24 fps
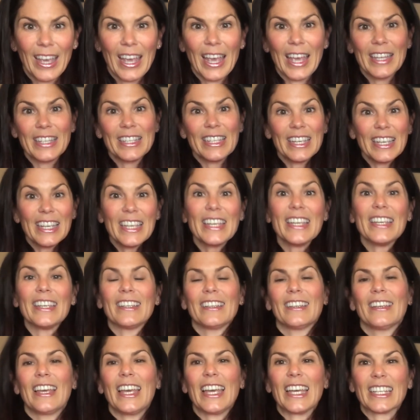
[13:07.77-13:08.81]
And
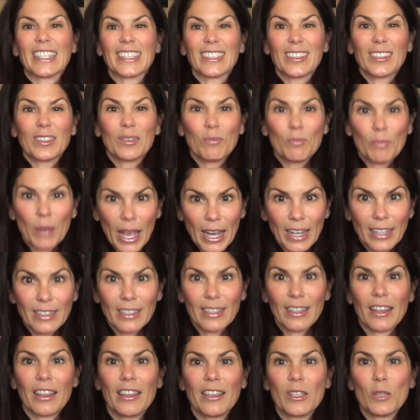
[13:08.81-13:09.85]
E,
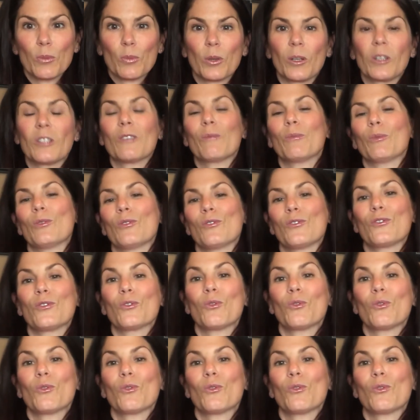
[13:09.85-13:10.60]
expect these principles